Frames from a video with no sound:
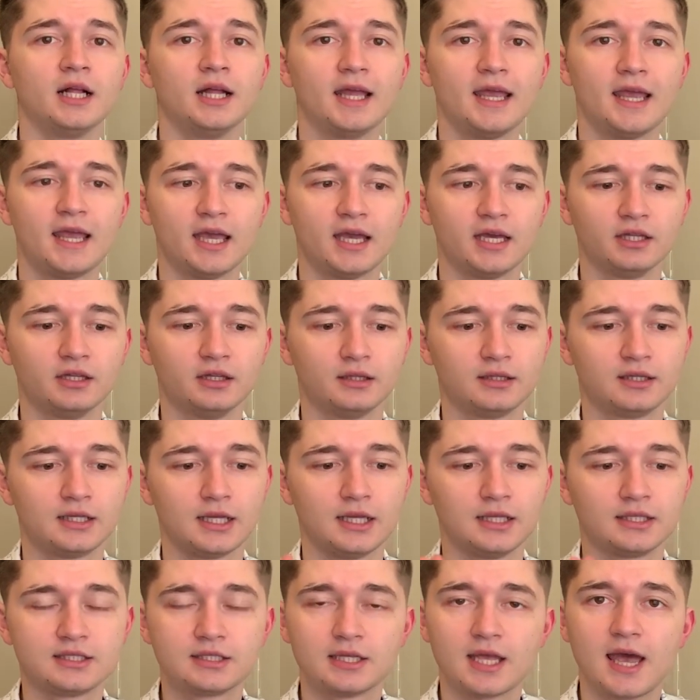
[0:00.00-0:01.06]
and
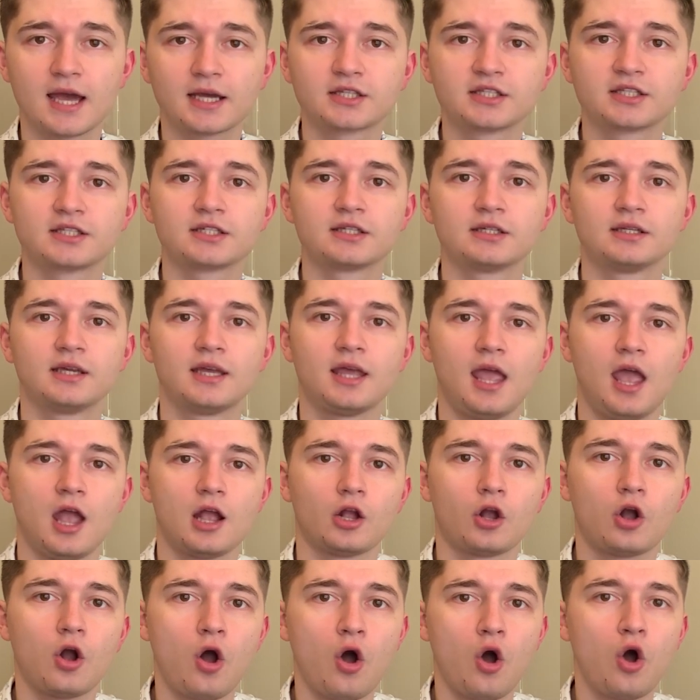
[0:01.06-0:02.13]
they text
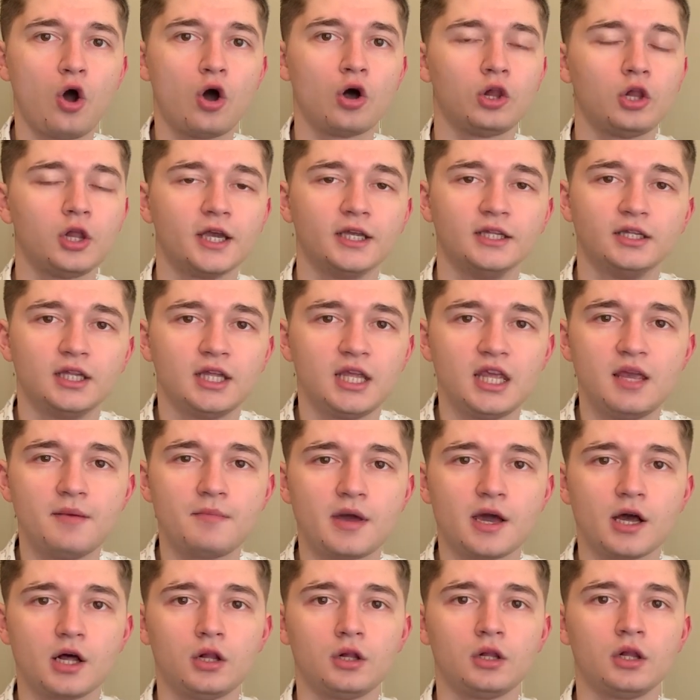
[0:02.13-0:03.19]
and call and
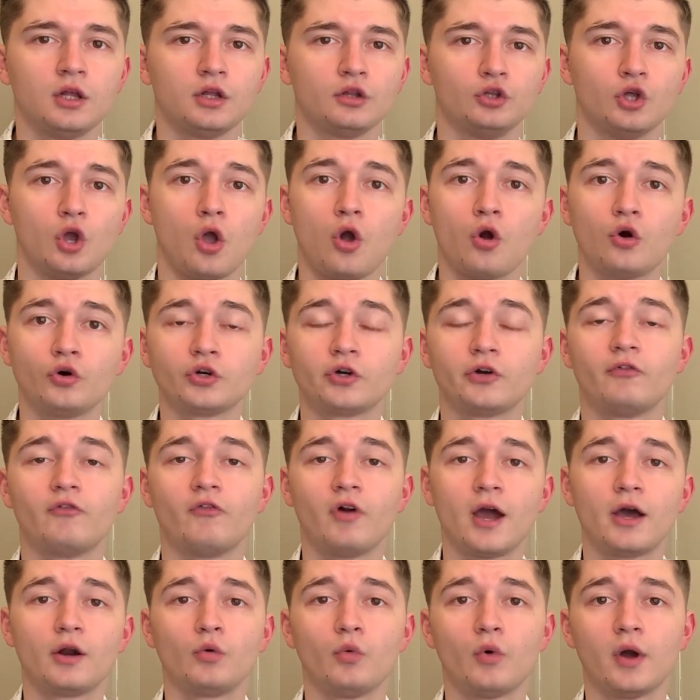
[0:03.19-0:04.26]
email the owner
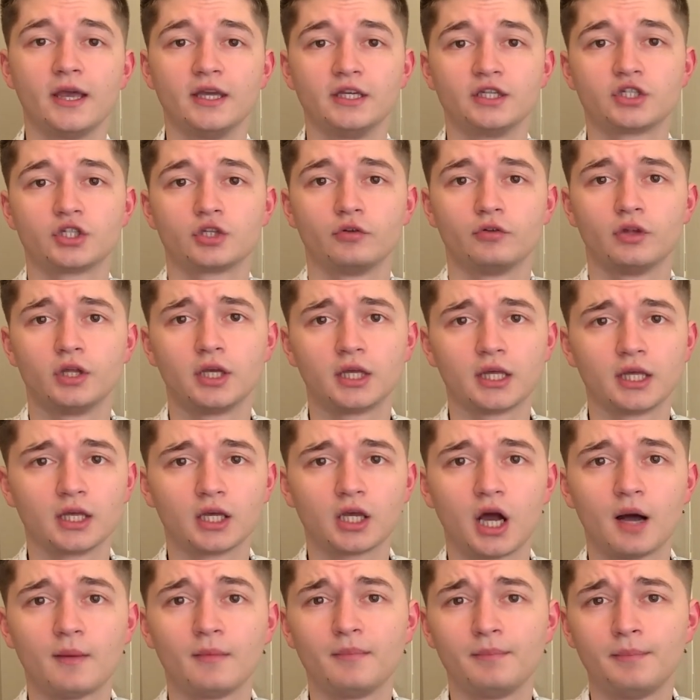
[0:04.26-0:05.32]
right away so they can
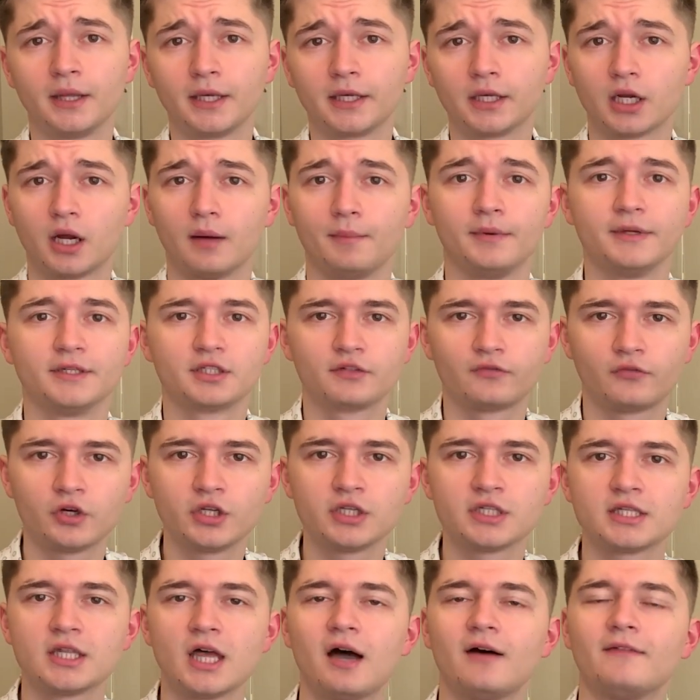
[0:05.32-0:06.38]
come and pick it up. It's free
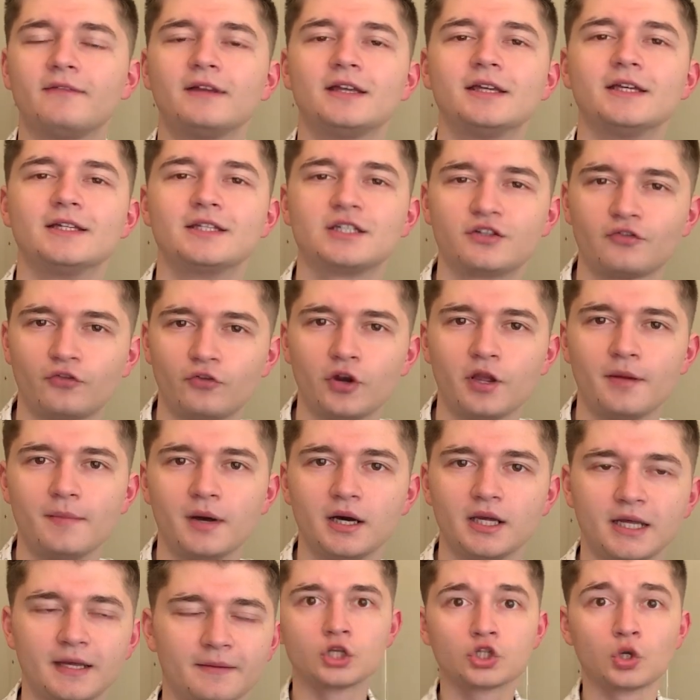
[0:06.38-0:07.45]
stuff, it's free
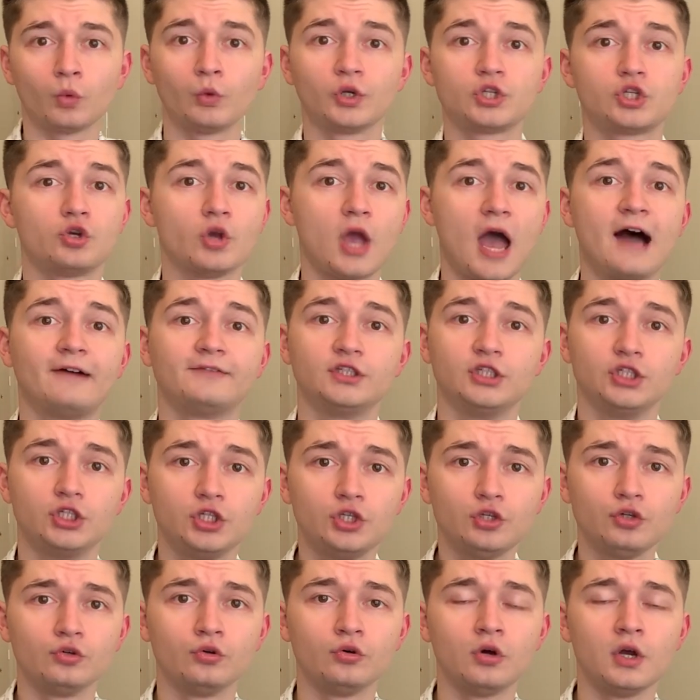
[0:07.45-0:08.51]
money. So what you have to
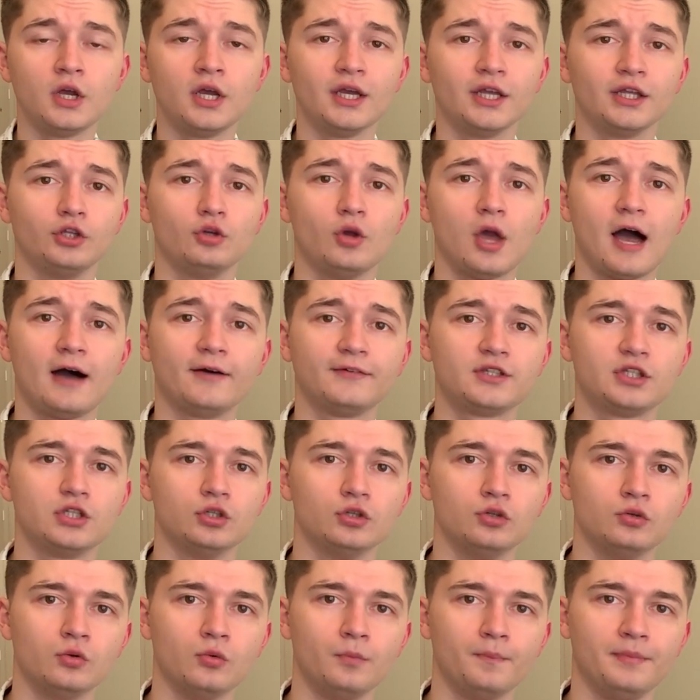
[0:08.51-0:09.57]
do, you have
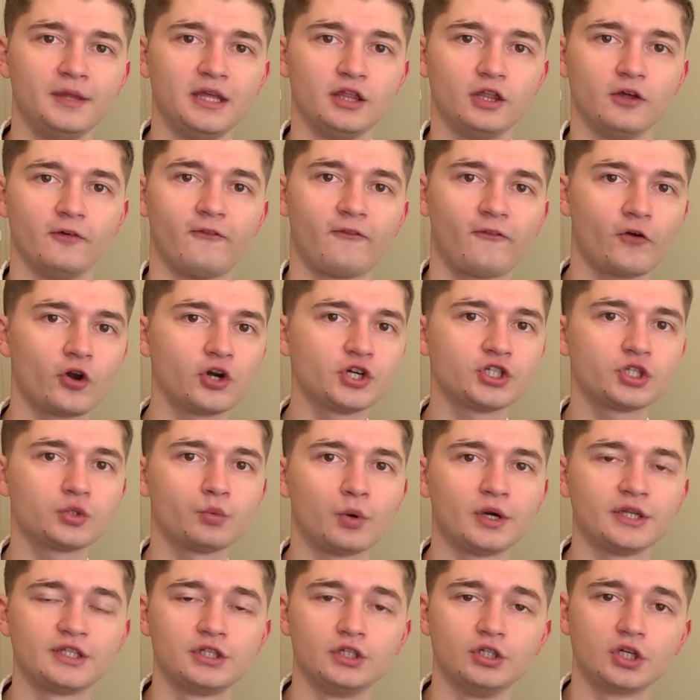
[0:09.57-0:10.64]
to be the first
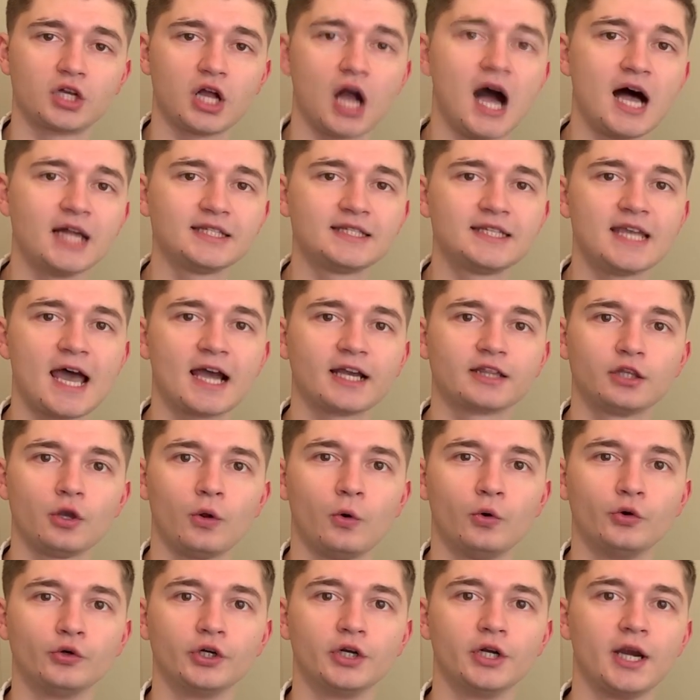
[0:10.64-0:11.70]
one to contact the
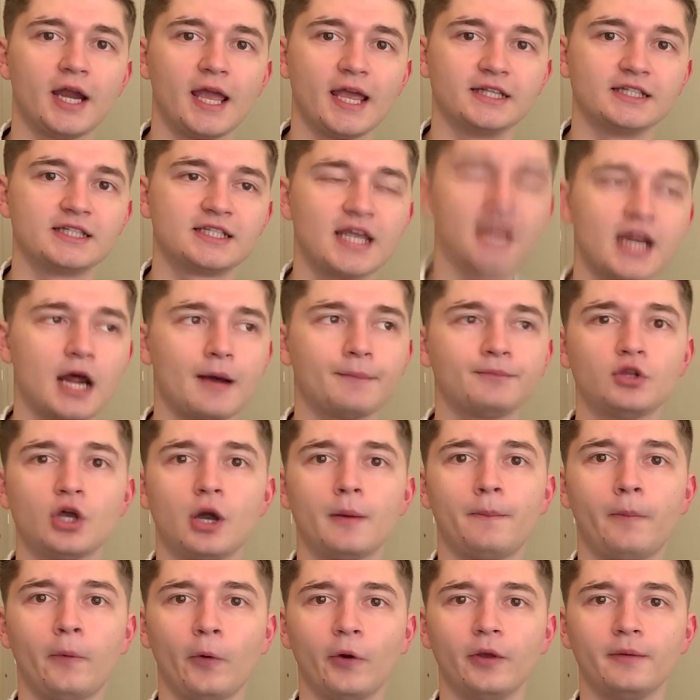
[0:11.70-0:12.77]
owner and set up the
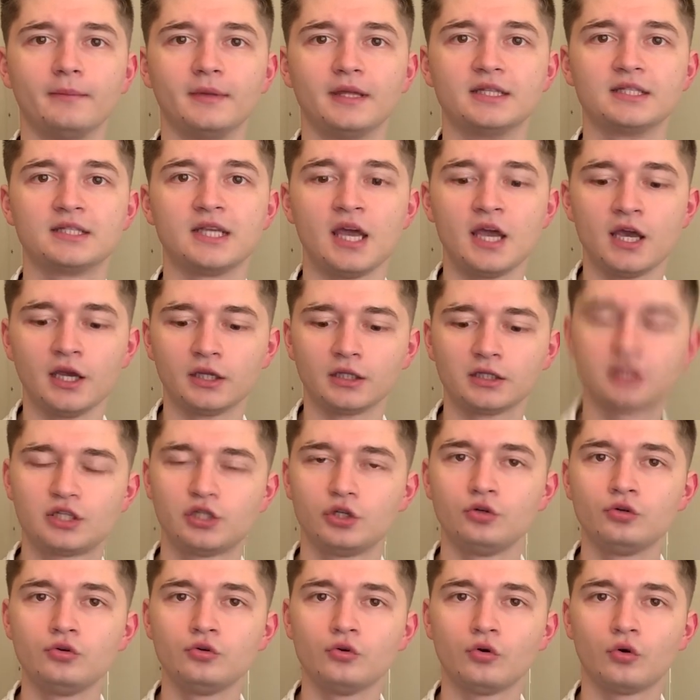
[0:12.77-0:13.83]
appointment
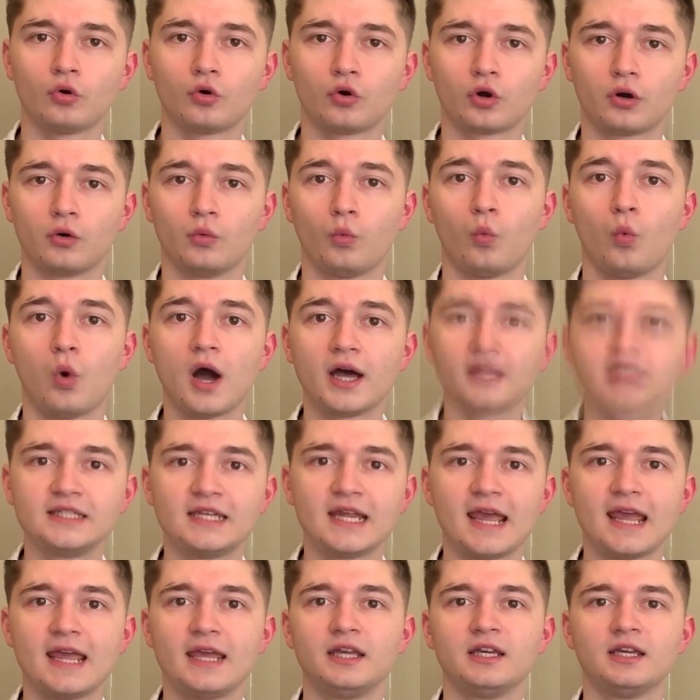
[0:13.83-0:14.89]
2 or 1
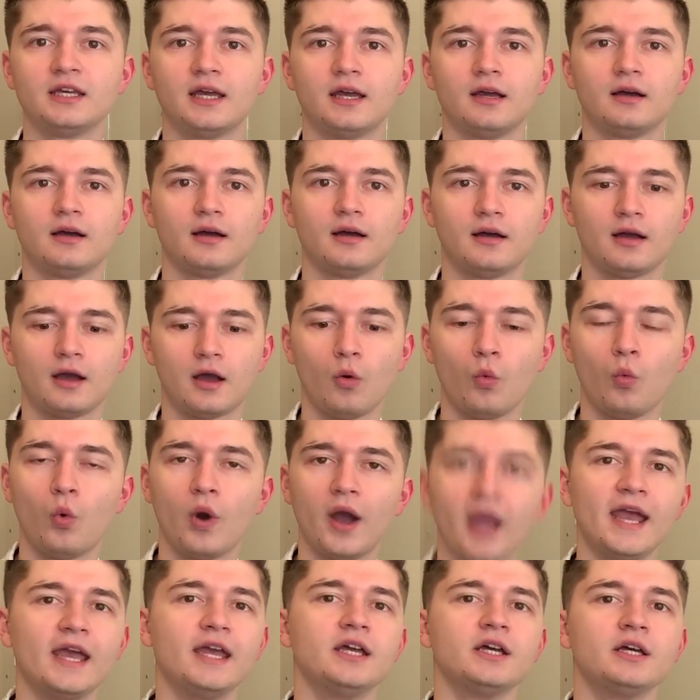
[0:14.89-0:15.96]
day
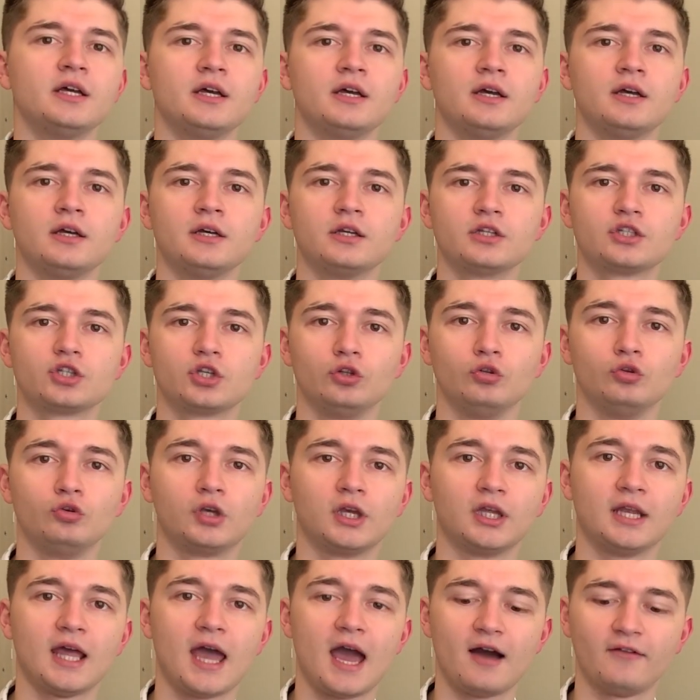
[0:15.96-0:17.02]
away, so you
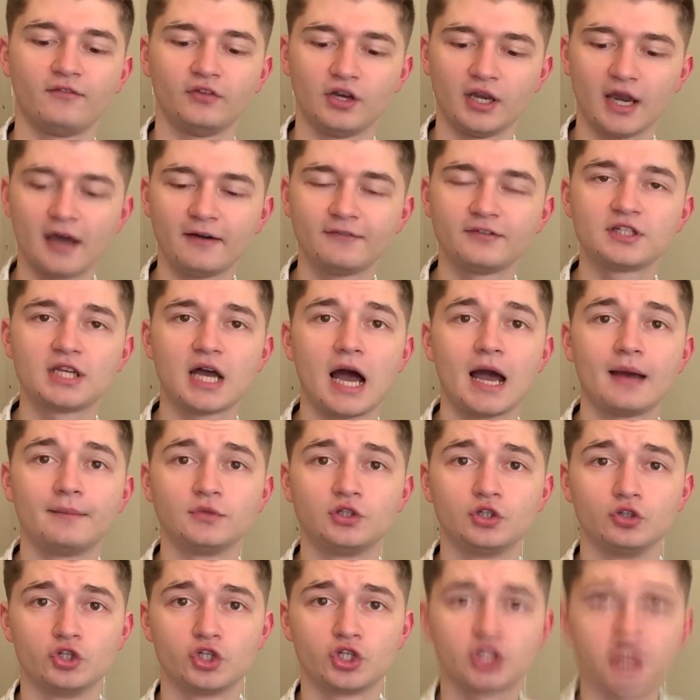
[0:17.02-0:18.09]
can have enough time
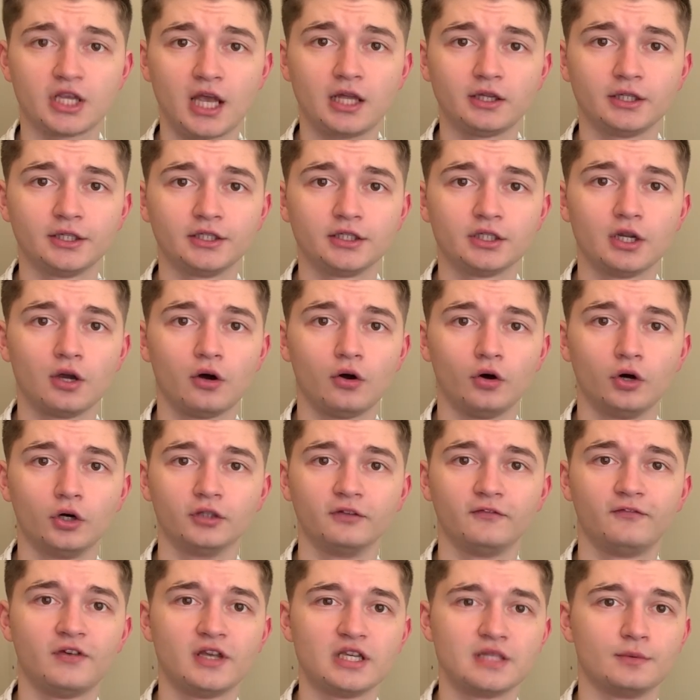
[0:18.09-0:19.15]
to sell it
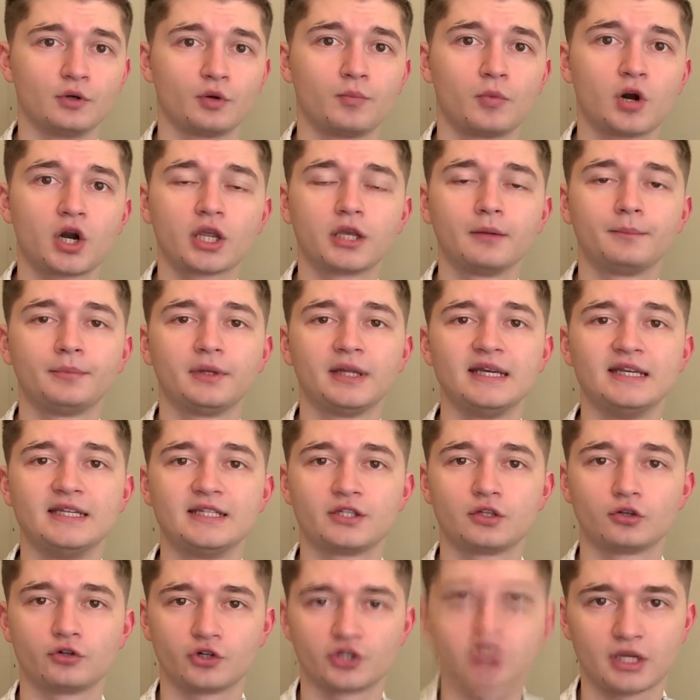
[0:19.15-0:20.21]
on Facebook
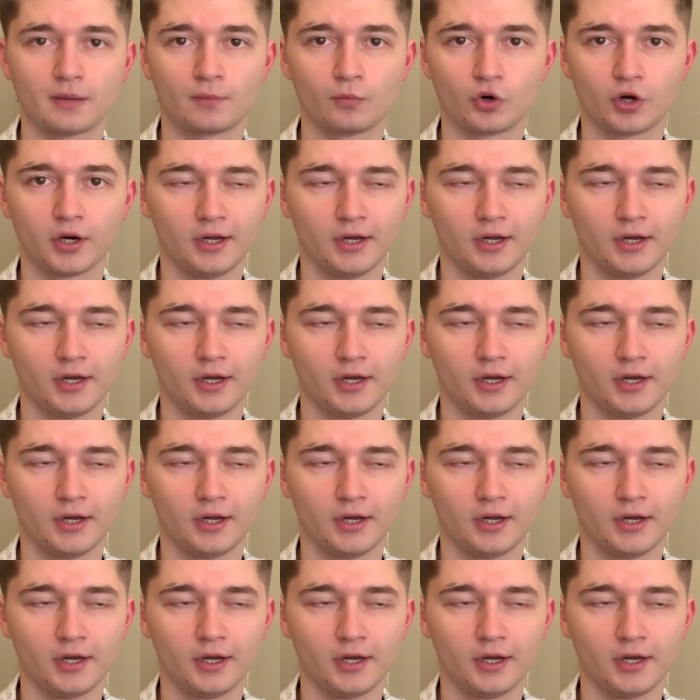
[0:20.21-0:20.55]
Marketplace or somewhere